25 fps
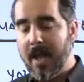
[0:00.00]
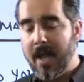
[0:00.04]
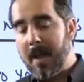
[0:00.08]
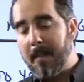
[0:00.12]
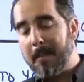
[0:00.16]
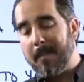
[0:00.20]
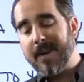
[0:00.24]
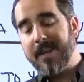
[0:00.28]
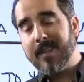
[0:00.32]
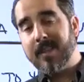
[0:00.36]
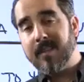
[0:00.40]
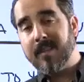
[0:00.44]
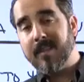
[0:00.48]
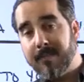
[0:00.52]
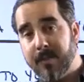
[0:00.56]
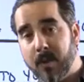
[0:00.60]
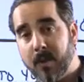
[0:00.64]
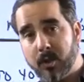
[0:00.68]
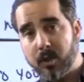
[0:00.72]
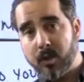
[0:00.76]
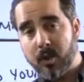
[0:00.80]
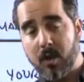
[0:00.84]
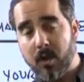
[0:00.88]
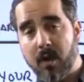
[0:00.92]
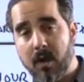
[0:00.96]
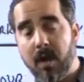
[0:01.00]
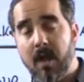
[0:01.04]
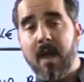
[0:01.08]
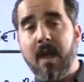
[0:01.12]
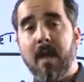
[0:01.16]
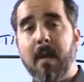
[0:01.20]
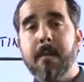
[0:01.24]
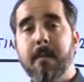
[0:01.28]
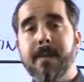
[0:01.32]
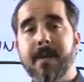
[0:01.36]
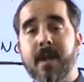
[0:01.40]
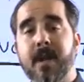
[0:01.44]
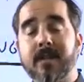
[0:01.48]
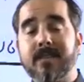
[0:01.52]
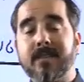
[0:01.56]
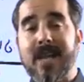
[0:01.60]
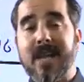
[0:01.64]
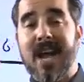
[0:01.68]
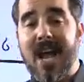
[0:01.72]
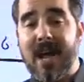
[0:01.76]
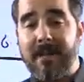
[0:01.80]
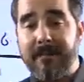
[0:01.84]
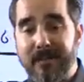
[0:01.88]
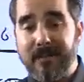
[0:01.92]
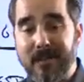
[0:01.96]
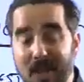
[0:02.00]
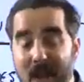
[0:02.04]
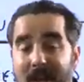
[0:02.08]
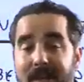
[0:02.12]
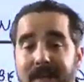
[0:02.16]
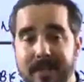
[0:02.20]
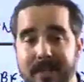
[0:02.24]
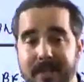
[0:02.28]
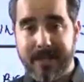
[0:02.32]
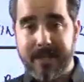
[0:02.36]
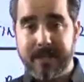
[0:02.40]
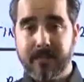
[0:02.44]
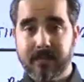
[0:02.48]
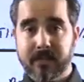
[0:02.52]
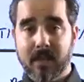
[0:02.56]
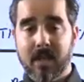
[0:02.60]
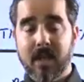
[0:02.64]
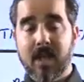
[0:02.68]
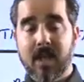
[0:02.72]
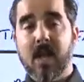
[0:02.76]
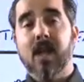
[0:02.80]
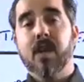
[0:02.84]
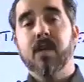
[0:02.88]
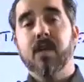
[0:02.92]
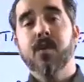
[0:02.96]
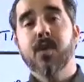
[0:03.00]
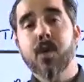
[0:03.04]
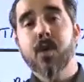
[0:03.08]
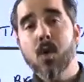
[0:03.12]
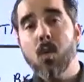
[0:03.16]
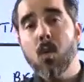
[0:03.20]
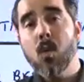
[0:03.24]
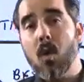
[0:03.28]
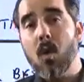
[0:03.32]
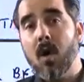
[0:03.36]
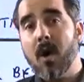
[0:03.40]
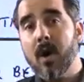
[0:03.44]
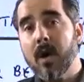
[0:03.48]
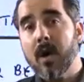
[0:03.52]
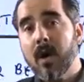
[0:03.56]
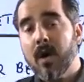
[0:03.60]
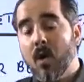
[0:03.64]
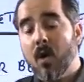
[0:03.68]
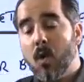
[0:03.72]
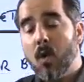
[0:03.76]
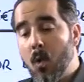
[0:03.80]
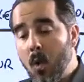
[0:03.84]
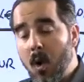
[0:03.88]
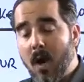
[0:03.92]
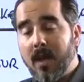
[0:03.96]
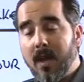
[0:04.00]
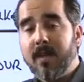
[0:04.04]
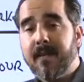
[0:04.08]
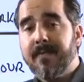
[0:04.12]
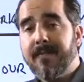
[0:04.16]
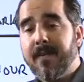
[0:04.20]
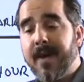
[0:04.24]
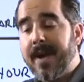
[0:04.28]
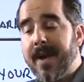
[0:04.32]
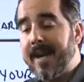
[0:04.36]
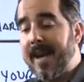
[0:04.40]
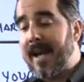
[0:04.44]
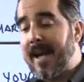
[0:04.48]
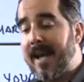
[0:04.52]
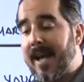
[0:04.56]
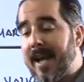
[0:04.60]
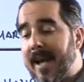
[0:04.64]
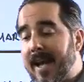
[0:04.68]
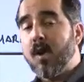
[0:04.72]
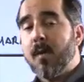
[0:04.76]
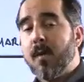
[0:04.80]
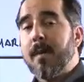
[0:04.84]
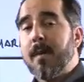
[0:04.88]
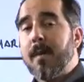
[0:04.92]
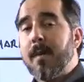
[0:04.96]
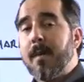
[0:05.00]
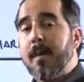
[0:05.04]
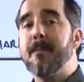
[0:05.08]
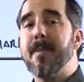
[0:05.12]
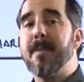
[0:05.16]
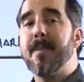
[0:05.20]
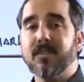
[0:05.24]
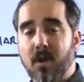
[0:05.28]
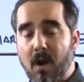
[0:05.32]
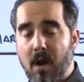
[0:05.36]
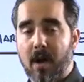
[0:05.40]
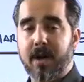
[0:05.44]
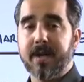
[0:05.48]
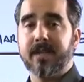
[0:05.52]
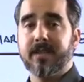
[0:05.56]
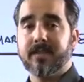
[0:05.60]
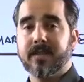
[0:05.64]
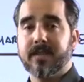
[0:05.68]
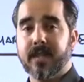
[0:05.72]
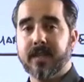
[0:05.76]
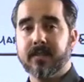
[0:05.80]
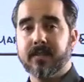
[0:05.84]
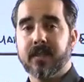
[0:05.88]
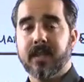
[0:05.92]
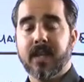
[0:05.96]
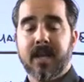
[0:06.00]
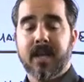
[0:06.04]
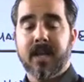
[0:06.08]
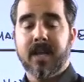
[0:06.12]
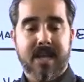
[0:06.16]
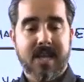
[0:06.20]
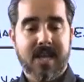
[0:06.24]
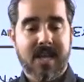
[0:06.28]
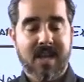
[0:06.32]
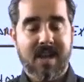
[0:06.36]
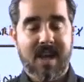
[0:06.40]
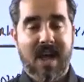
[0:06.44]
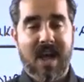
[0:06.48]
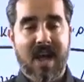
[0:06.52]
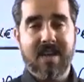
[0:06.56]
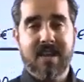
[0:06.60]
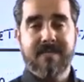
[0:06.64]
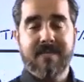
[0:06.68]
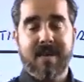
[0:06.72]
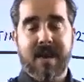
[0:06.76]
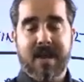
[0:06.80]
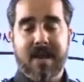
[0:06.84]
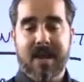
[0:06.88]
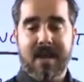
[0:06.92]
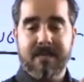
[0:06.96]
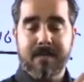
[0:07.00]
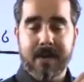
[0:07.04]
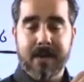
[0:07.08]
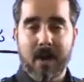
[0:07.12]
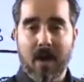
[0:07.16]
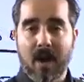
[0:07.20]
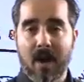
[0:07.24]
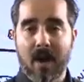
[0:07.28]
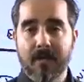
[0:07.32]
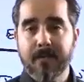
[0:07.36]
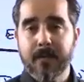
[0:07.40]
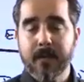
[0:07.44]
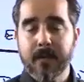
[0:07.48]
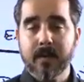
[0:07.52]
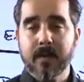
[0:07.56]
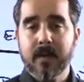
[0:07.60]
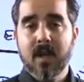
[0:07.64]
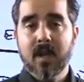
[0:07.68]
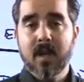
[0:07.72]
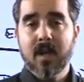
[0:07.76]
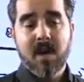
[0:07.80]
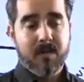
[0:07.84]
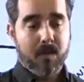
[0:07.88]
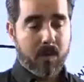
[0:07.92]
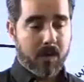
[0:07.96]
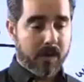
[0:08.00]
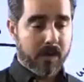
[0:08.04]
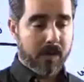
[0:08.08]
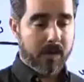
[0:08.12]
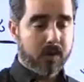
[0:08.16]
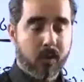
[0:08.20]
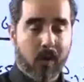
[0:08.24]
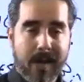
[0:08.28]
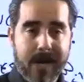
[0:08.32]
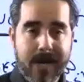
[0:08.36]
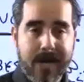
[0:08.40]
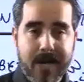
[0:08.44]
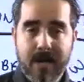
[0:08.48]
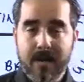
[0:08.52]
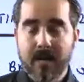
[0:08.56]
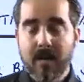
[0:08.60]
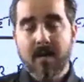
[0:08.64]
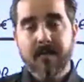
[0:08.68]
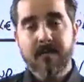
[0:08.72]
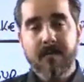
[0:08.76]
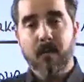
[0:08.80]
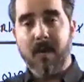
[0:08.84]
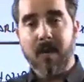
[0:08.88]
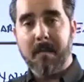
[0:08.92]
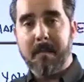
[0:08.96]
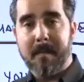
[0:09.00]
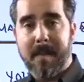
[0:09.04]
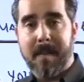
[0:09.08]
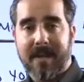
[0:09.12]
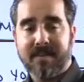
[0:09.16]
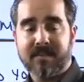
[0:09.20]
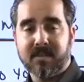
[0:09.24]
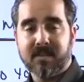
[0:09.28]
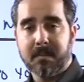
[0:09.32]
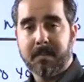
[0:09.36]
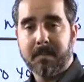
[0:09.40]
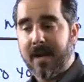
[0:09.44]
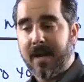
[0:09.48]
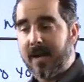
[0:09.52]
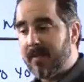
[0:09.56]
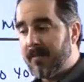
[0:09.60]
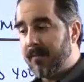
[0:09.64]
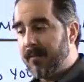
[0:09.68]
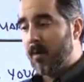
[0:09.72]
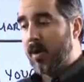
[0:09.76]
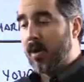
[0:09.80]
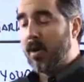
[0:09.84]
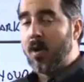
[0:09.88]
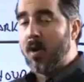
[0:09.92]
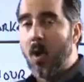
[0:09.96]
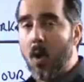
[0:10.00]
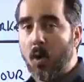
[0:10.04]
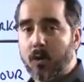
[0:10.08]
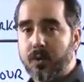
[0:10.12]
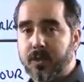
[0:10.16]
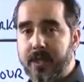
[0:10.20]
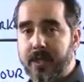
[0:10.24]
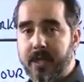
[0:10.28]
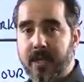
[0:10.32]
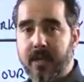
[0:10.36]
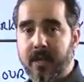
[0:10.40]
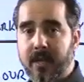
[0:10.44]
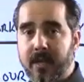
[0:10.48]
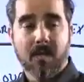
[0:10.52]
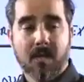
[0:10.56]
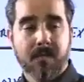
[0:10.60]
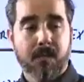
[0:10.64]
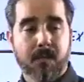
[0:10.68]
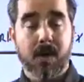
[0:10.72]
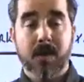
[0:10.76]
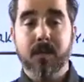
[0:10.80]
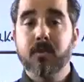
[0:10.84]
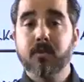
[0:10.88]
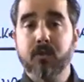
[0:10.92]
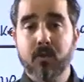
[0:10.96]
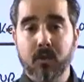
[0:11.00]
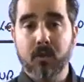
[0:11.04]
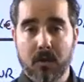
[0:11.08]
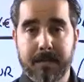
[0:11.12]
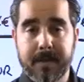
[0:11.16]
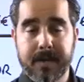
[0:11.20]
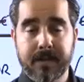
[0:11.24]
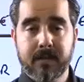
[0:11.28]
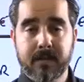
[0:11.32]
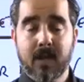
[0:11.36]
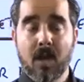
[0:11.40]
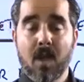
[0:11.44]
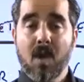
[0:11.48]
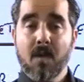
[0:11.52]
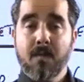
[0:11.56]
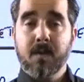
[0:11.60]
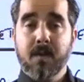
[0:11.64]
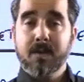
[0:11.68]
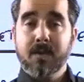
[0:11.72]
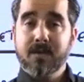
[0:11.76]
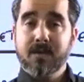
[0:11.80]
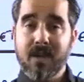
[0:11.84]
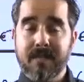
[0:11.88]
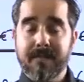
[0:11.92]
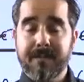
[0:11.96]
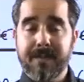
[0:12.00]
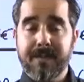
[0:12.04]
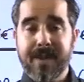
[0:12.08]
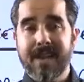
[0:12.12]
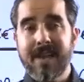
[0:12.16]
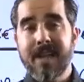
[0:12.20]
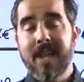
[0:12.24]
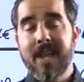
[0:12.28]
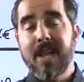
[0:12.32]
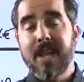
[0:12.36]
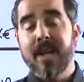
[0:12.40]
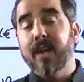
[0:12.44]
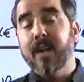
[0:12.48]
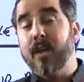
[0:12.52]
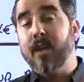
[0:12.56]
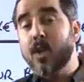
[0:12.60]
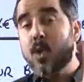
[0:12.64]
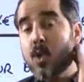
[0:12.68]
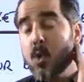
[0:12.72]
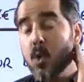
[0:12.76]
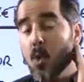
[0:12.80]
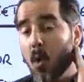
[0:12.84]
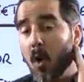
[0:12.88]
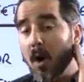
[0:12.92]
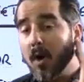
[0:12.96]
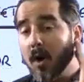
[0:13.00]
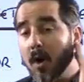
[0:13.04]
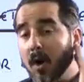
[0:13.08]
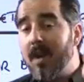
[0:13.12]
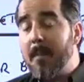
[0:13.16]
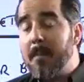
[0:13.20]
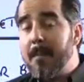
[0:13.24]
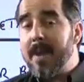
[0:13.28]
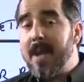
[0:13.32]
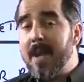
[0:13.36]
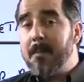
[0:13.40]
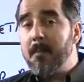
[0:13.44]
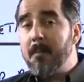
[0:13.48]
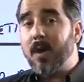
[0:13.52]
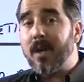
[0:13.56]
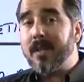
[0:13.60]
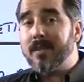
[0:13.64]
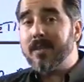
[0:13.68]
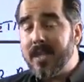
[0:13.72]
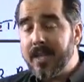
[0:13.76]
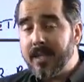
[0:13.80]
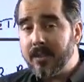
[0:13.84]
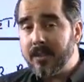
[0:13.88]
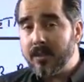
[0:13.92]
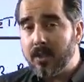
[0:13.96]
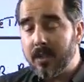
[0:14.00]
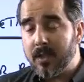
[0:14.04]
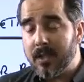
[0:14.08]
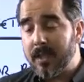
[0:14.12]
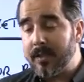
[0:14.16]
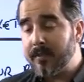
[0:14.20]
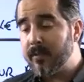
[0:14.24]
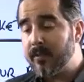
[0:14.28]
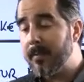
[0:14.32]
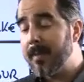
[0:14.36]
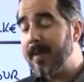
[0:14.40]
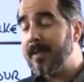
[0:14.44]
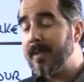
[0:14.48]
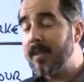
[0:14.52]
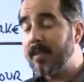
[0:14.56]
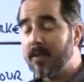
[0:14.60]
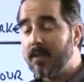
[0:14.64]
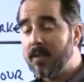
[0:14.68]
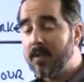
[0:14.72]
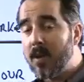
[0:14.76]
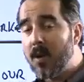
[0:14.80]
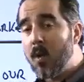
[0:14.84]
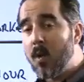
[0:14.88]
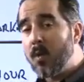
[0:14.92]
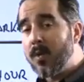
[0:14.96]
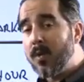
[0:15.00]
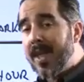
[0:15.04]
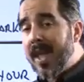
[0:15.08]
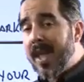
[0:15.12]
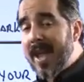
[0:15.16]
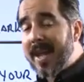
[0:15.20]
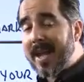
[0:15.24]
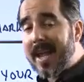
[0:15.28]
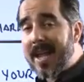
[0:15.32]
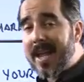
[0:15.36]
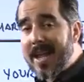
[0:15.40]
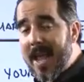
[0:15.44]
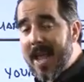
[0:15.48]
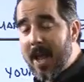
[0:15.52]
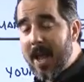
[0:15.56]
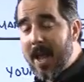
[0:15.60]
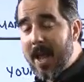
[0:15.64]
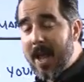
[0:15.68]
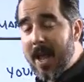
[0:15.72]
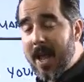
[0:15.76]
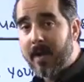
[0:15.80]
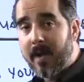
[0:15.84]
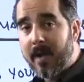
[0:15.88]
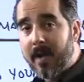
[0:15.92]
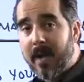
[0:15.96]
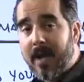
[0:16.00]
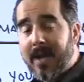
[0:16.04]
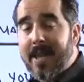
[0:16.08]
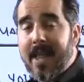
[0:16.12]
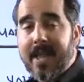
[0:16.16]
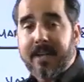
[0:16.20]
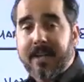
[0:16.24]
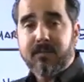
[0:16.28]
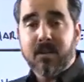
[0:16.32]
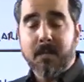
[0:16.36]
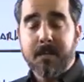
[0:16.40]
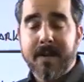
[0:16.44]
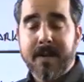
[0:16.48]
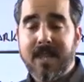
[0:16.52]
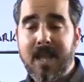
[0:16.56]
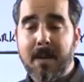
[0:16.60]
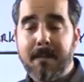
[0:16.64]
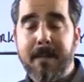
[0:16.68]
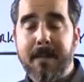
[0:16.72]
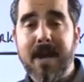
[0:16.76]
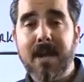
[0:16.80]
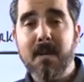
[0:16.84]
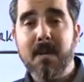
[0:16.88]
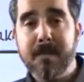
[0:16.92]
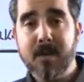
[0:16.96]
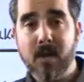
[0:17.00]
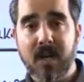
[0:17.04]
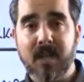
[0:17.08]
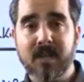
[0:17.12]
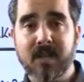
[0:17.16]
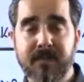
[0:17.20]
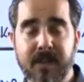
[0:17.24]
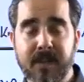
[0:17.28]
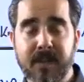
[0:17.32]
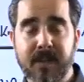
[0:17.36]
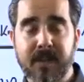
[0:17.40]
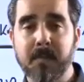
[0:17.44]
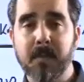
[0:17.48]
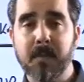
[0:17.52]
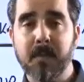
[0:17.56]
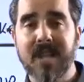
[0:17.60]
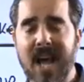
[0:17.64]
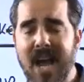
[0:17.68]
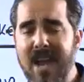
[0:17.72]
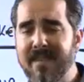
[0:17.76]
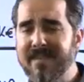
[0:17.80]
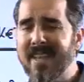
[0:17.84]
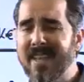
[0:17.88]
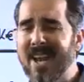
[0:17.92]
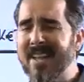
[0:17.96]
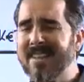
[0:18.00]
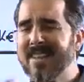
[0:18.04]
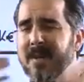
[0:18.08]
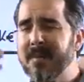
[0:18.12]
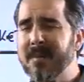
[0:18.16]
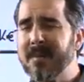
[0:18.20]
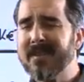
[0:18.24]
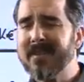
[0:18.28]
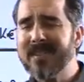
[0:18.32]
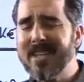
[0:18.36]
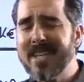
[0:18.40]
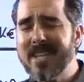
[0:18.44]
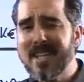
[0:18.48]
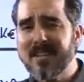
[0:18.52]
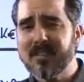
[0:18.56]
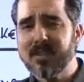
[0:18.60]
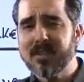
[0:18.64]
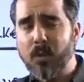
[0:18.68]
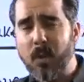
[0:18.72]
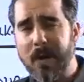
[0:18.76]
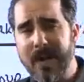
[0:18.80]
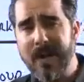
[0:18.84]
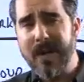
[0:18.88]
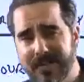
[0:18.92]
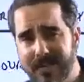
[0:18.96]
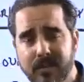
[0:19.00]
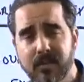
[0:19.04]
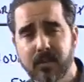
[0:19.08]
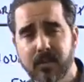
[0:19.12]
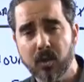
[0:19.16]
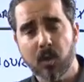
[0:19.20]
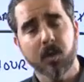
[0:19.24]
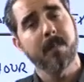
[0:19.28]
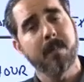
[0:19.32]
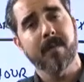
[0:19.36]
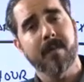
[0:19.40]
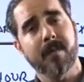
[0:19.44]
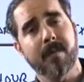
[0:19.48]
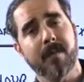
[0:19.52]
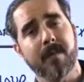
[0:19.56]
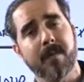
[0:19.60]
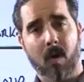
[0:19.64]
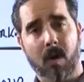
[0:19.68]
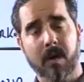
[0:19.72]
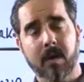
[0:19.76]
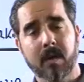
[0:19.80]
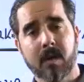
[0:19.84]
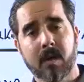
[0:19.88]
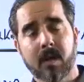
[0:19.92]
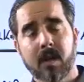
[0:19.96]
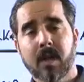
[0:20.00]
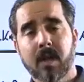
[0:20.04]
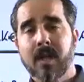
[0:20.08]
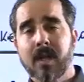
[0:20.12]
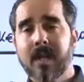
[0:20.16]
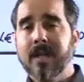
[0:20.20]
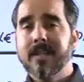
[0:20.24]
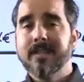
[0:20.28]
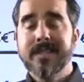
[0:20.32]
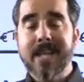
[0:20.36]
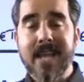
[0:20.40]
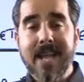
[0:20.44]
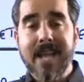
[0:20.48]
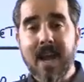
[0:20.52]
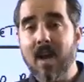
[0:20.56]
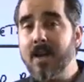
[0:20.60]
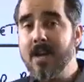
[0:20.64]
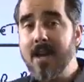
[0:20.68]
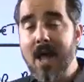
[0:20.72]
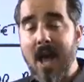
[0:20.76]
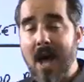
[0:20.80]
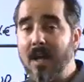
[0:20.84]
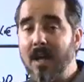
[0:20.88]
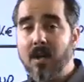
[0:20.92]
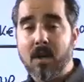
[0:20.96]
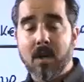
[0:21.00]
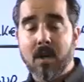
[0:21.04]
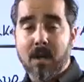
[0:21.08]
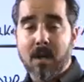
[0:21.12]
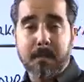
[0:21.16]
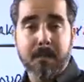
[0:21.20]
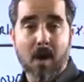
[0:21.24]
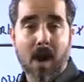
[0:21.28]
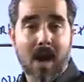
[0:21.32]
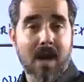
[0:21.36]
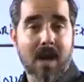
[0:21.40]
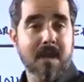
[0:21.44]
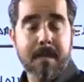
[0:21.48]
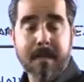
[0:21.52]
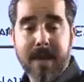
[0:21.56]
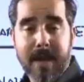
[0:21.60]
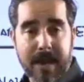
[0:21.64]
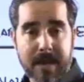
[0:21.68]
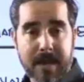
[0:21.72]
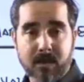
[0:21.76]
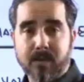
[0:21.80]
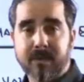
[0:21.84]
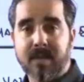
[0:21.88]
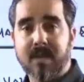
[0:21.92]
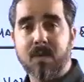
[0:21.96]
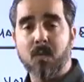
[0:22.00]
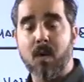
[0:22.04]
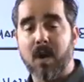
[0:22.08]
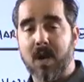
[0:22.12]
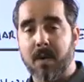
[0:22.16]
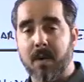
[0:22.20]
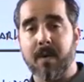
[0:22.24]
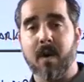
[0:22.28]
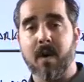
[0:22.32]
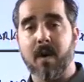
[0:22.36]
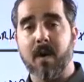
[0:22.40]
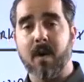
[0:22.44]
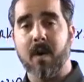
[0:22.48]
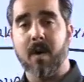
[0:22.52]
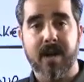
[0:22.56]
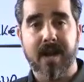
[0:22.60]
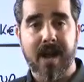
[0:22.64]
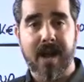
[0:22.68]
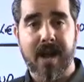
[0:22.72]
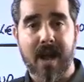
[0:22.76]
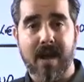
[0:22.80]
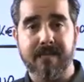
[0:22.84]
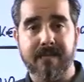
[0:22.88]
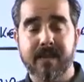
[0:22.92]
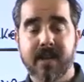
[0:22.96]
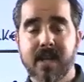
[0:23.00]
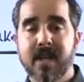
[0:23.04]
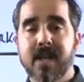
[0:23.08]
But in the future, because I have done this, you are qualified as one of my best audiences. If I have an offer for a training, for a mastermind, for a coaching, for a service, for something, you are going to pay more attention than somebody that doesn't know who the heck I am. Like somebody that might be on this Facebook Live that has never seen this crazy dude before, they are not going to probably be interested in whatever offer I have.